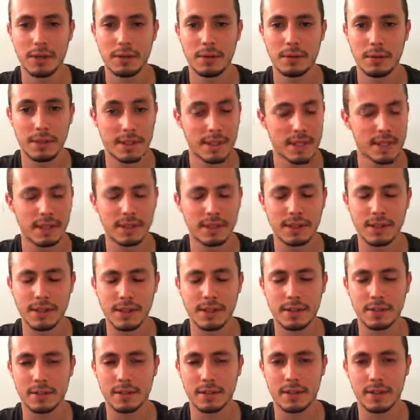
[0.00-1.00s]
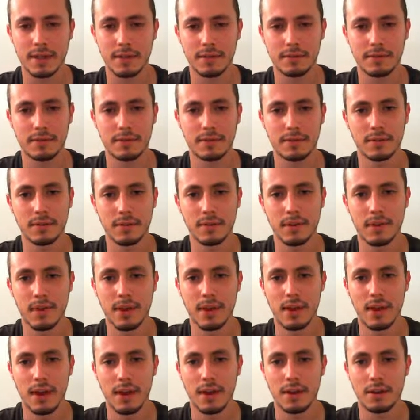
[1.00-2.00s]
But still, it is not enough
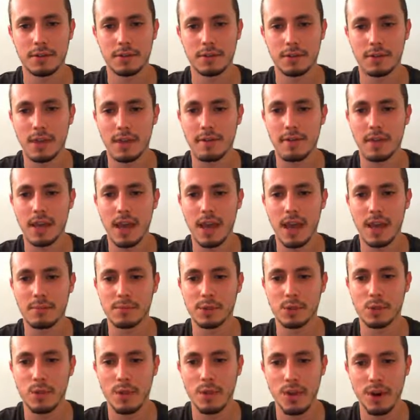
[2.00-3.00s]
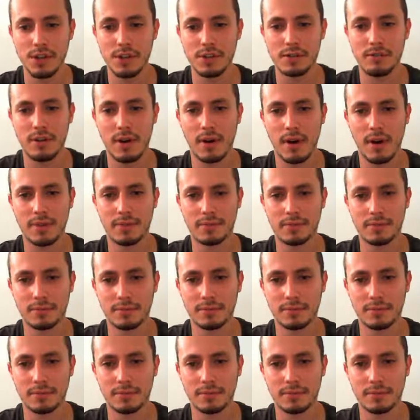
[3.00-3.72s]
to save the game. So queen g5,